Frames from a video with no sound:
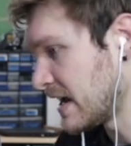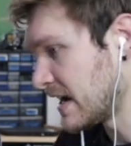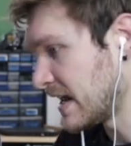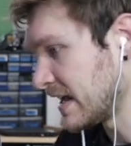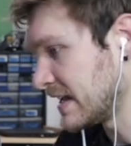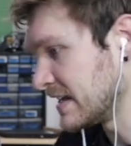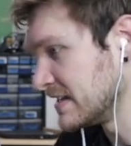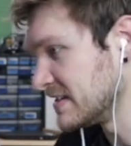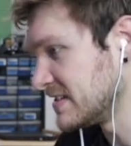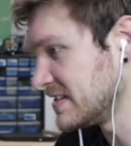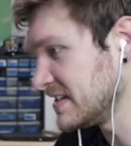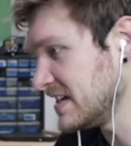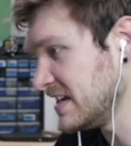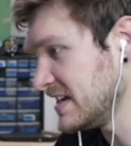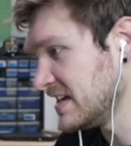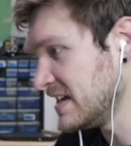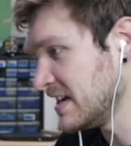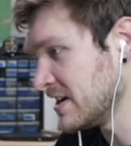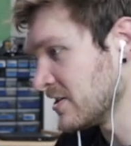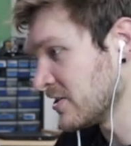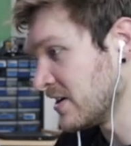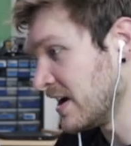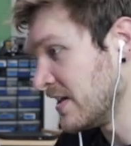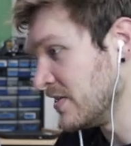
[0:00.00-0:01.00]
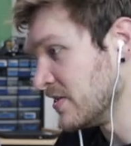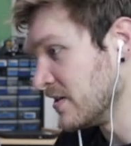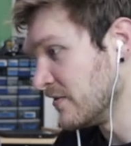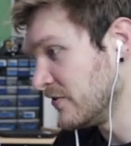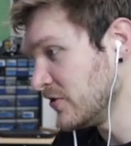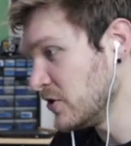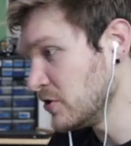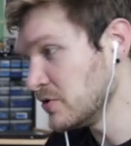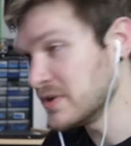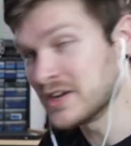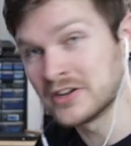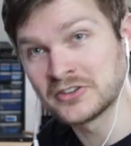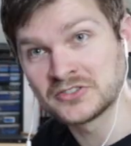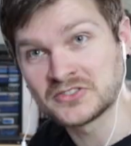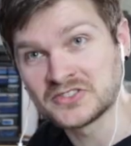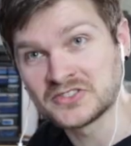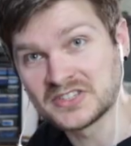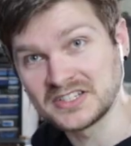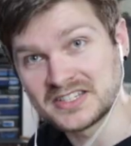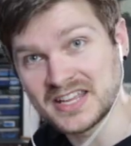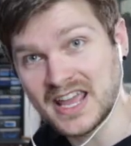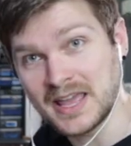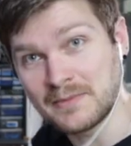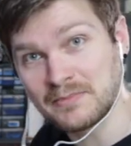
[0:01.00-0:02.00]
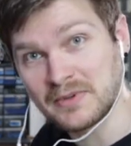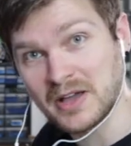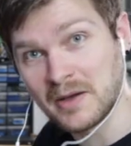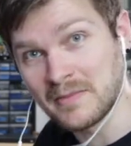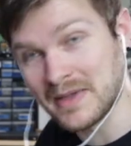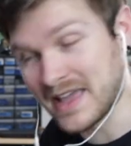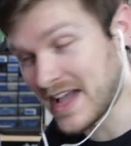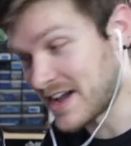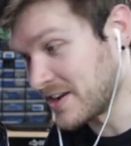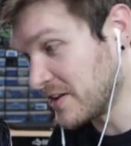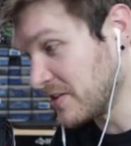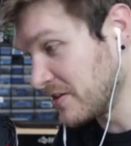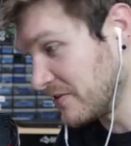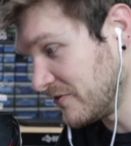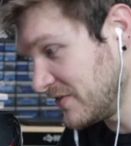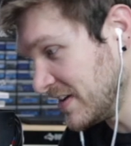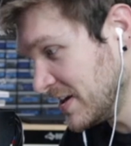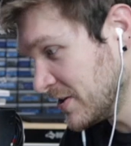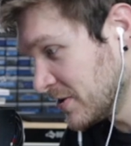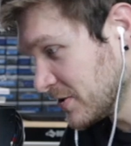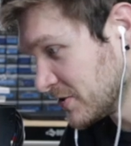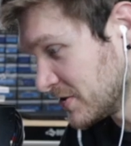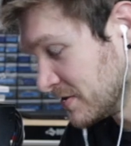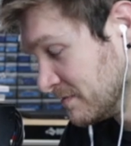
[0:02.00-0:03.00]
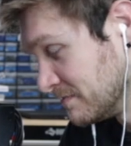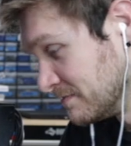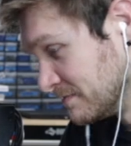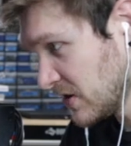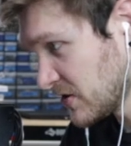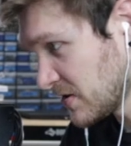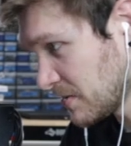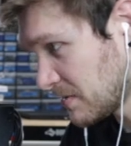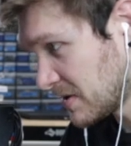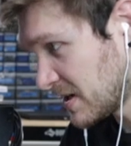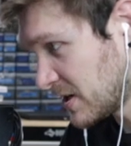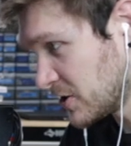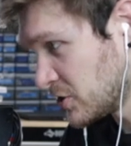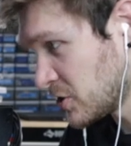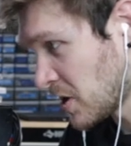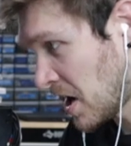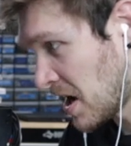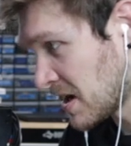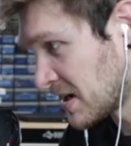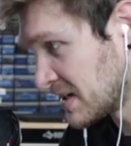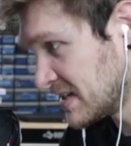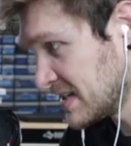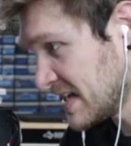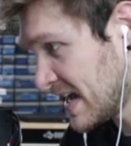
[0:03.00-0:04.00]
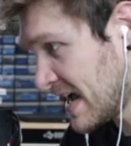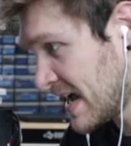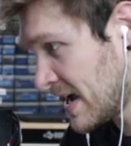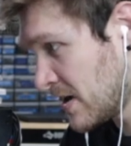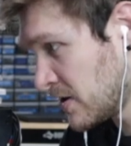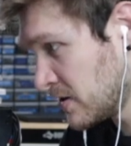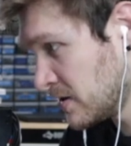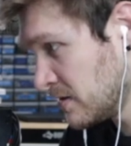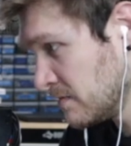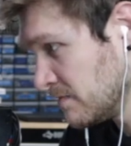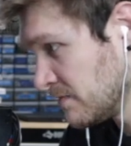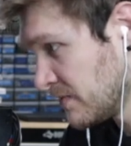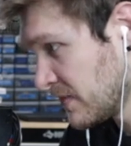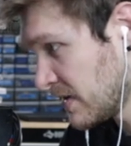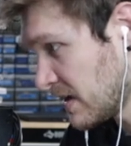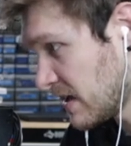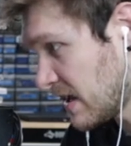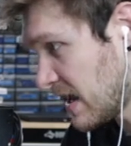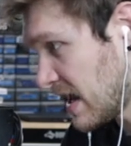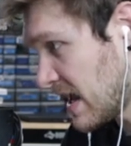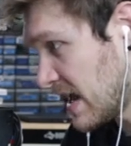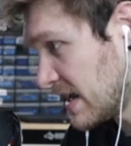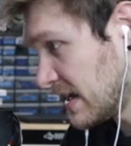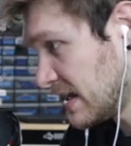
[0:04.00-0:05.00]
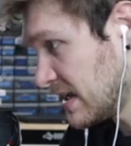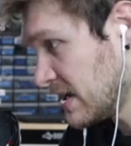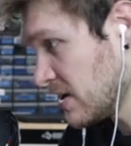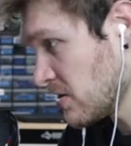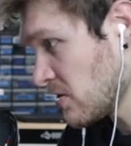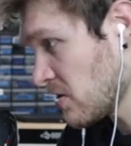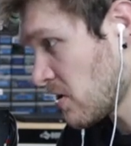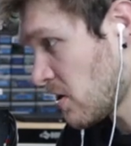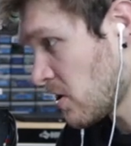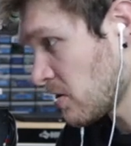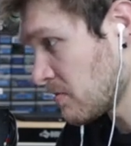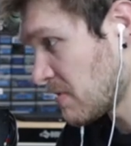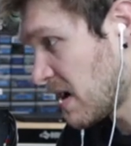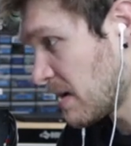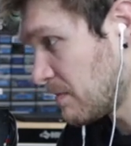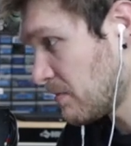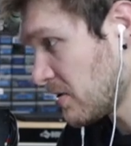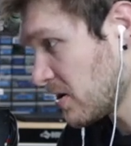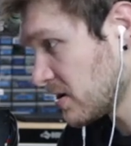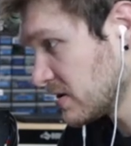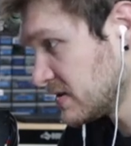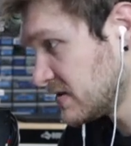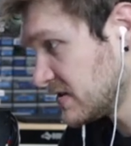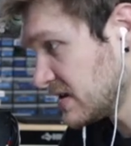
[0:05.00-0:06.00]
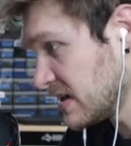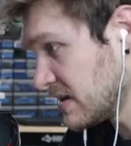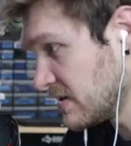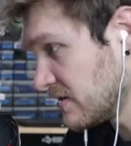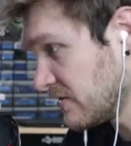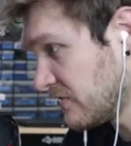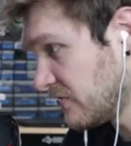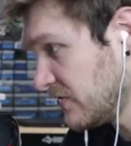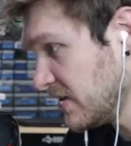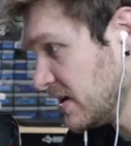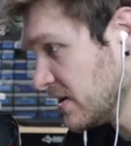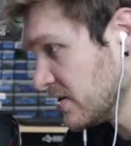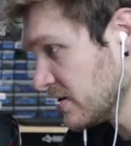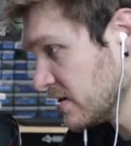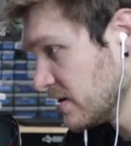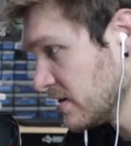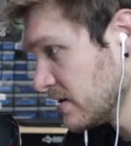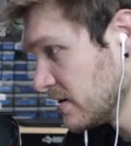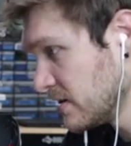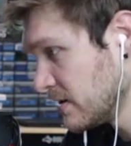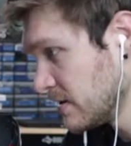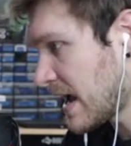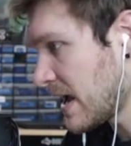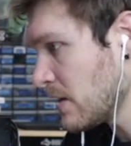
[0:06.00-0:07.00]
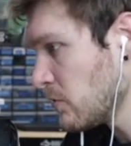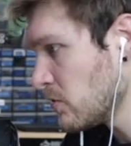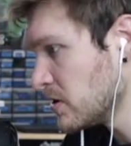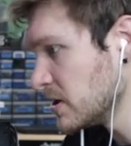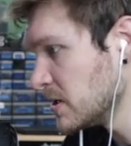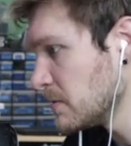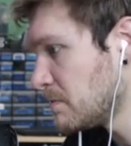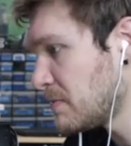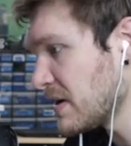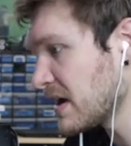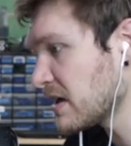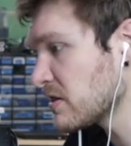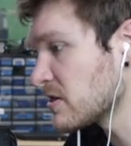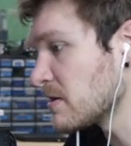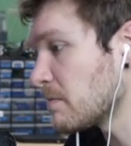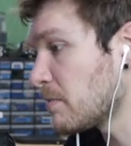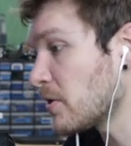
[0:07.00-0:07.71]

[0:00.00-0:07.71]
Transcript: and I can see here in the view, here's the tape coming out of the feeder. So I'm going to jog down, and here are my parts in the feeder. I want to pick the